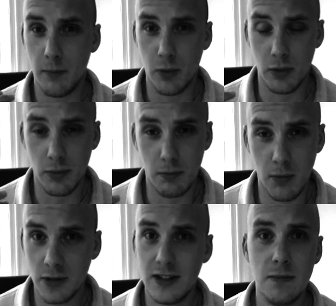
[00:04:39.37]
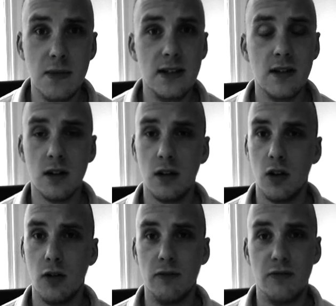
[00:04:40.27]
both multimedia
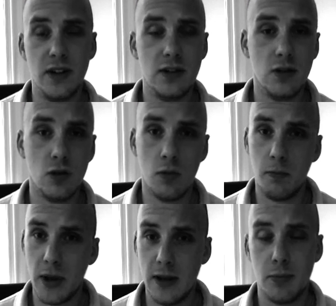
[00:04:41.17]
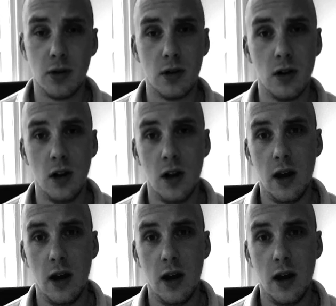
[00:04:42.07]
of video, paper,